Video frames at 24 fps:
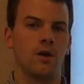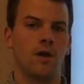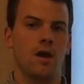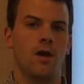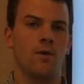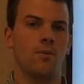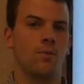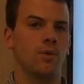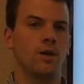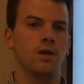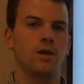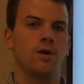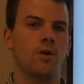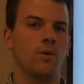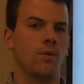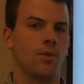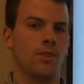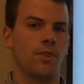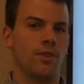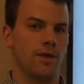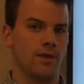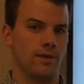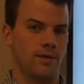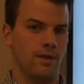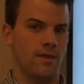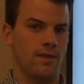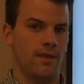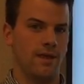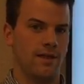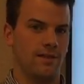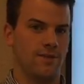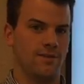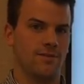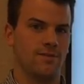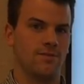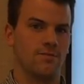And we don't think that
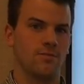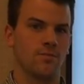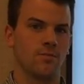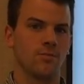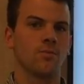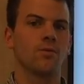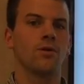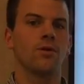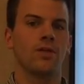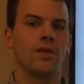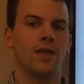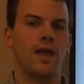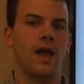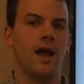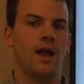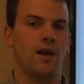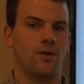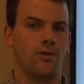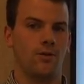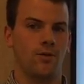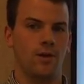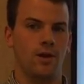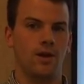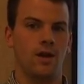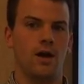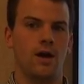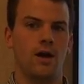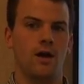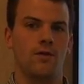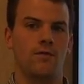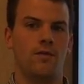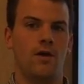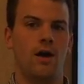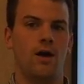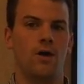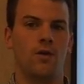that's really accurate
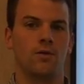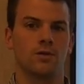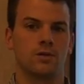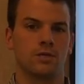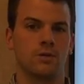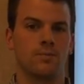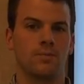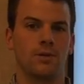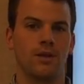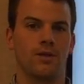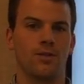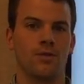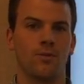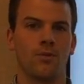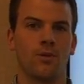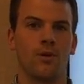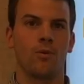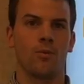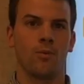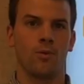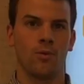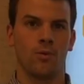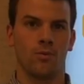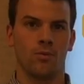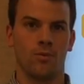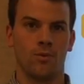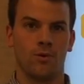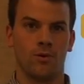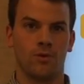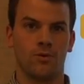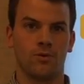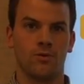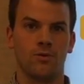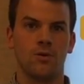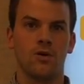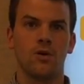of how shipping in the world
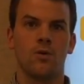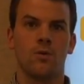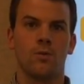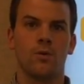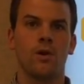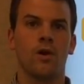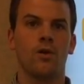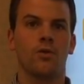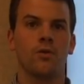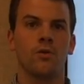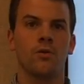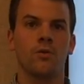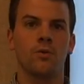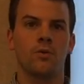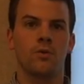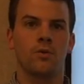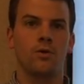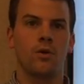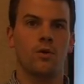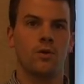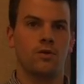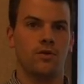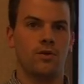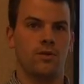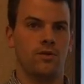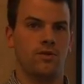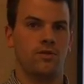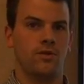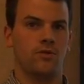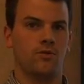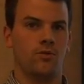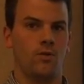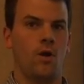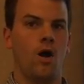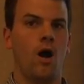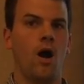works. We also noticed that the
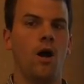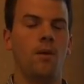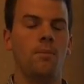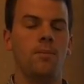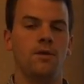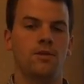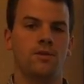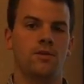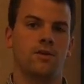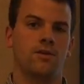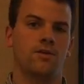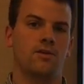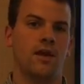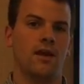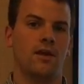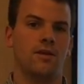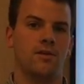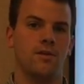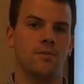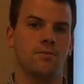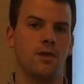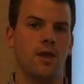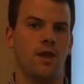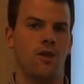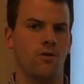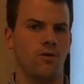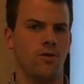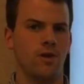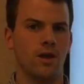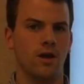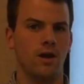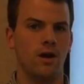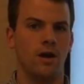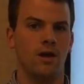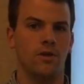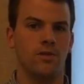central hub has the exact same
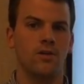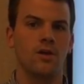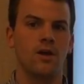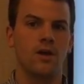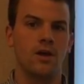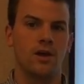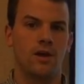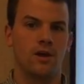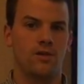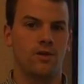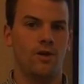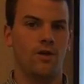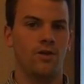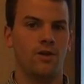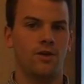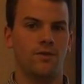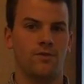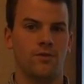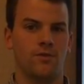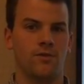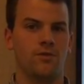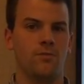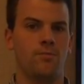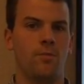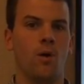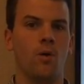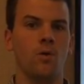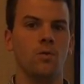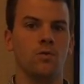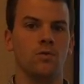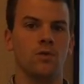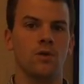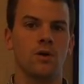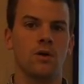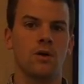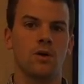carrying cost as all the different
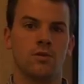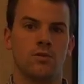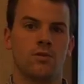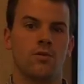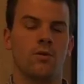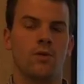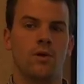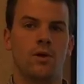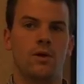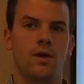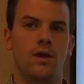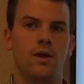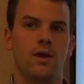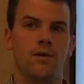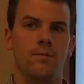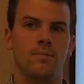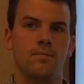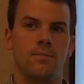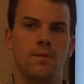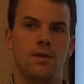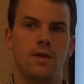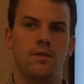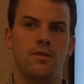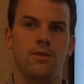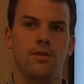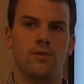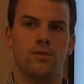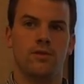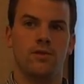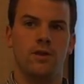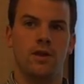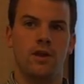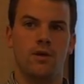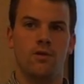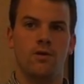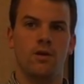spokes. So in this
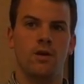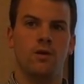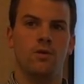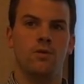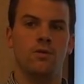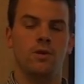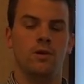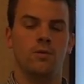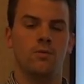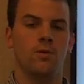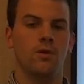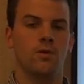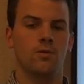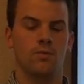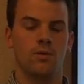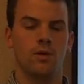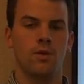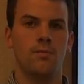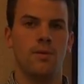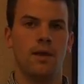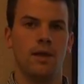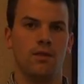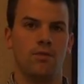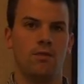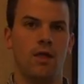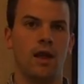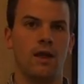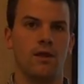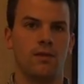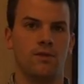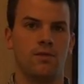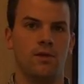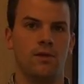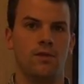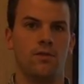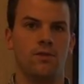scenario, it wouldn't really make a lot
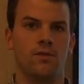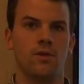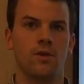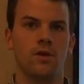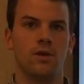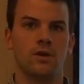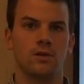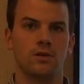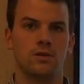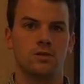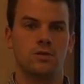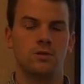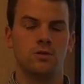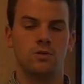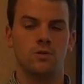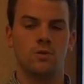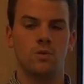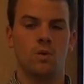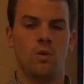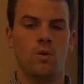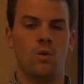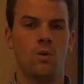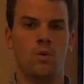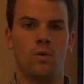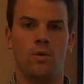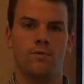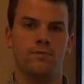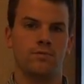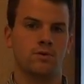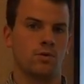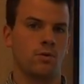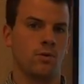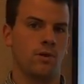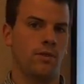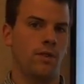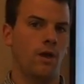of sense to hold
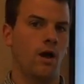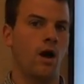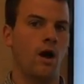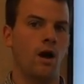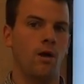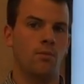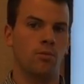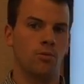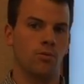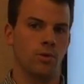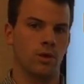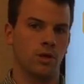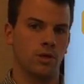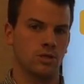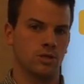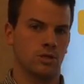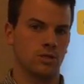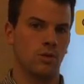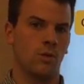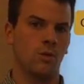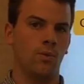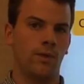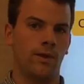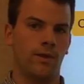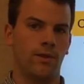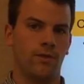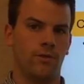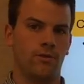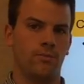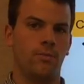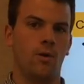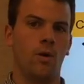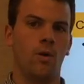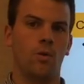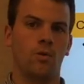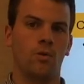inventory at the hub where we could just hold it at the
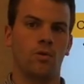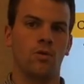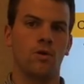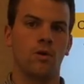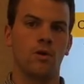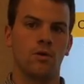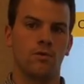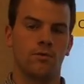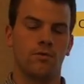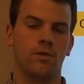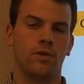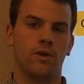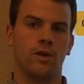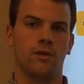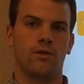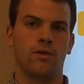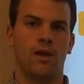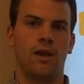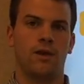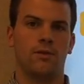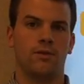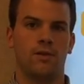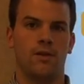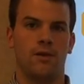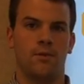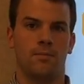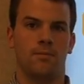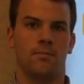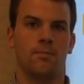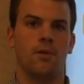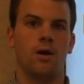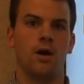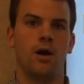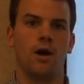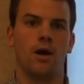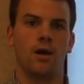spokes for the exact same
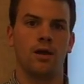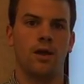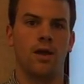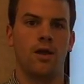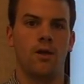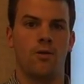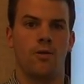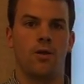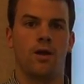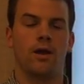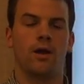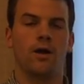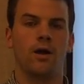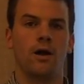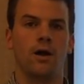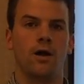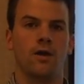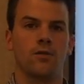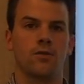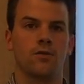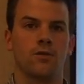carrying cost.